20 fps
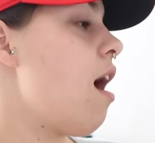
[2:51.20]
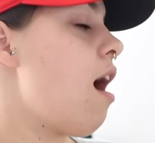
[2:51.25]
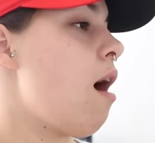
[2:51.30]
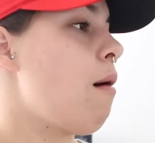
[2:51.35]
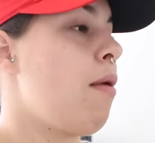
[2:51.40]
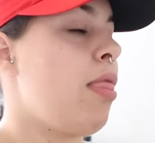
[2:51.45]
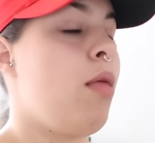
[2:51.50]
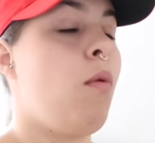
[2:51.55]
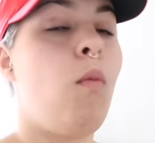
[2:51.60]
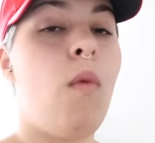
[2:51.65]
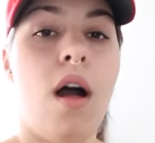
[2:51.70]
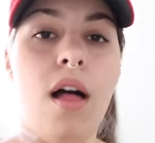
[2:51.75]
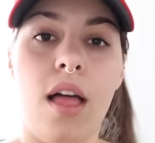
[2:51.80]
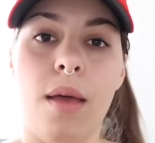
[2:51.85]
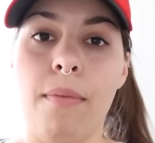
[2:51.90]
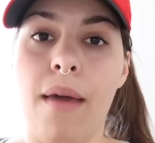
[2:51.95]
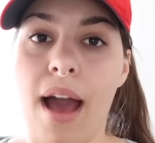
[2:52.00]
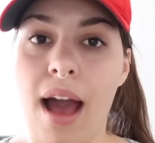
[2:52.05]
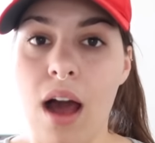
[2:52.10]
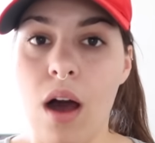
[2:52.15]
And then while
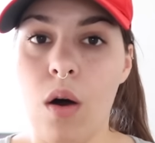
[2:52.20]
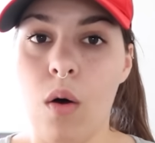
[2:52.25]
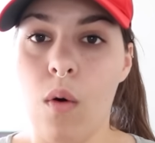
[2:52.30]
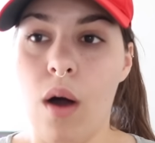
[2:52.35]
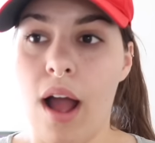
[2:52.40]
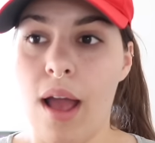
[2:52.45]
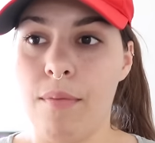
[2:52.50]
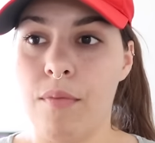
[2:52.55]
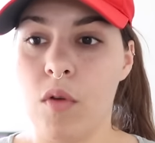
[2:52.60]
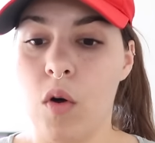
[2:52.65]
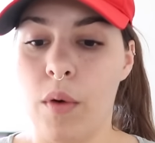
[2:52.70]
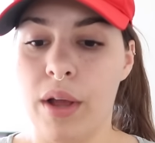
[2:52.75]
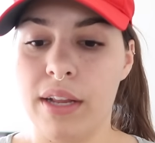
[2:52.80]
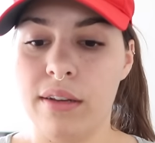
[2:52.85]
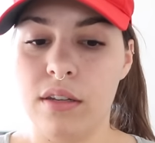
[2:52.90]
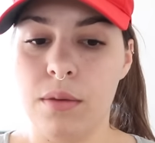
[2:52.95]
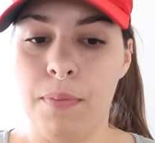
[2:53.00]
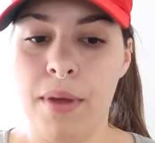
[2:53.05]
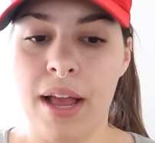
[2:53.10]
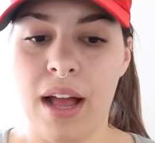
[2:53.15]
I'm out, I'm
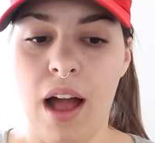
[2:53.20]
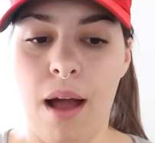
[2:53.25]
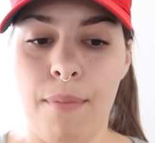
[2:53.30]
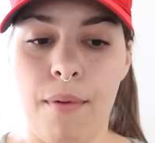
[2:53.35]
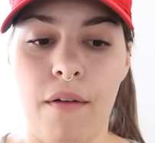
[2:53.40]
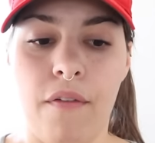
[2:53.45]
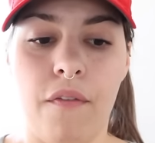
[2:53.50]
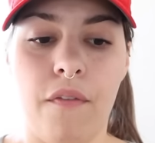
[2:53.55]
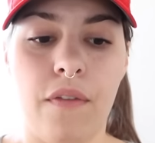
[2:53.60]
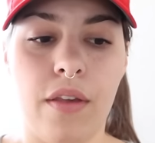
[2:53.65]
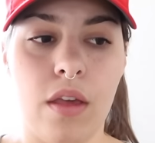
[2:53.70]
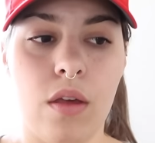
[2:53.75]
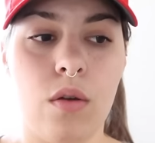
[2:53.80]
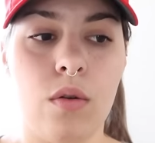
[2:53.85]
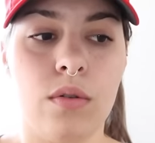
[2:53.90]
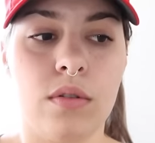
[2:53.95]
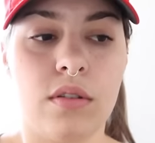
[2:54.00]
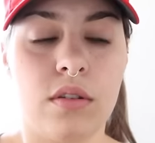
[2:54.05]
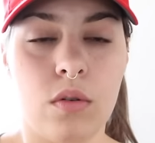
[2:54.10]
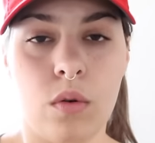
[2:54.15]
going to pick up a
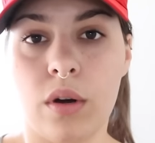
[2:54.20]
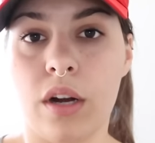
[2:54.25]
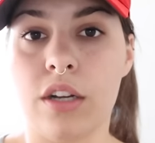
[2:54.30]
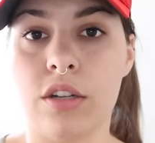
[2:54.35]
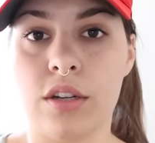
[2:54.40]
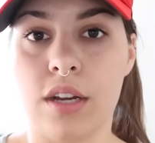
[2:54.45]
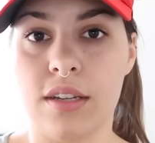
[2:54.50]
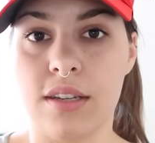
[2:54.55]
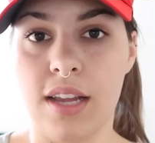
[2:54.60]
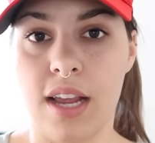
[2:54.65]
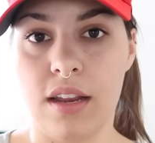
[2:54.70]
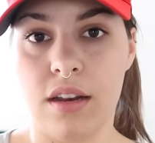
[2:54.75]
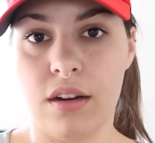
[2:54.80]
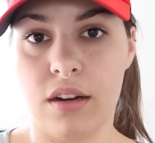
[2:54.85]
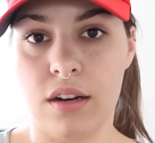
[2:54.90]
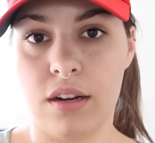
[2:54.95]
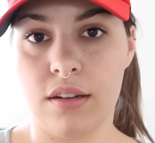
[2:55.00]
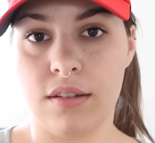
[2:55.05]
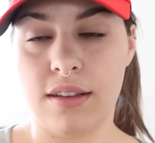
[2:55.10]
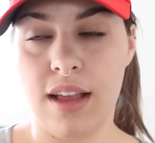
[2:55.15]
few storage
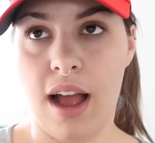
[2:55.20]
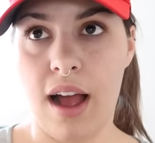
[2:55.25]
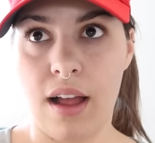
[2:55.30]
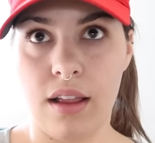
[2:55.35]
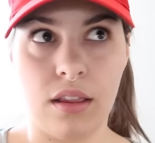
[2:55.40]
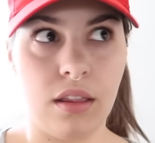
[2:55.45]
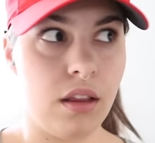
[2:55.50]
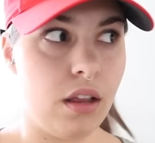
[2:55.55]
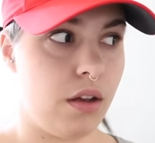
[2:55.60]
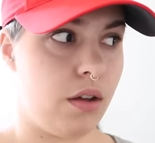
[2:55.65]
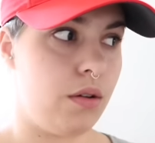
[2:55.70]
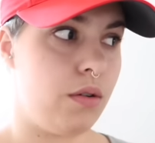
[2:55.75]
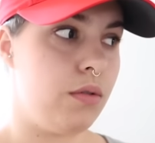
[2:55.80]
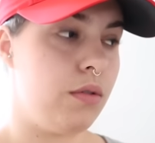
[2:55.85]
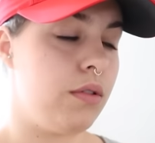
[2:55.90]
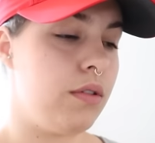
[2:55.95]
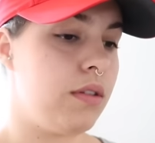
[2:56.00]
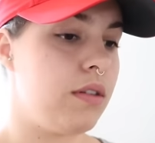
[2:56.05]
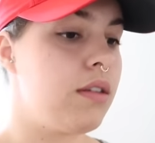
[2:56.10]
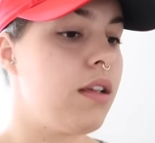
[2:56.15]
containers at
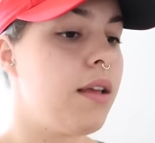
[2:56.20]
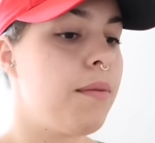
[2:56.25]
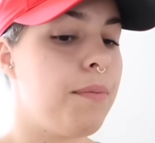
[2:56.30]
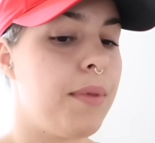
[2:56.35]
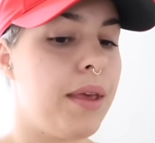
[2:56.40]
Lowe's